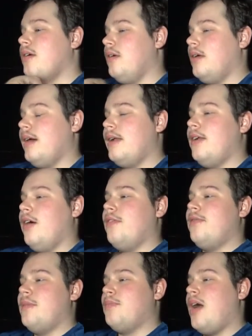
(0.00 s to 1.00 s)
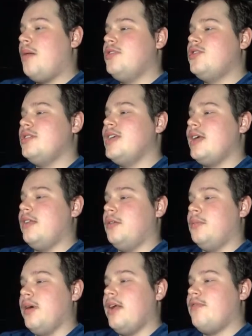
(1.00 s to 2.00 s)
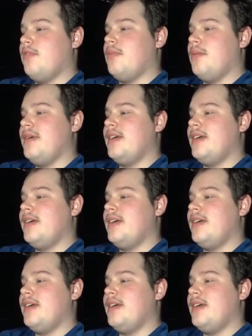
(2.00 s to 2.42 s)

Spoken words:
I don't know if I probably should take a little break from it,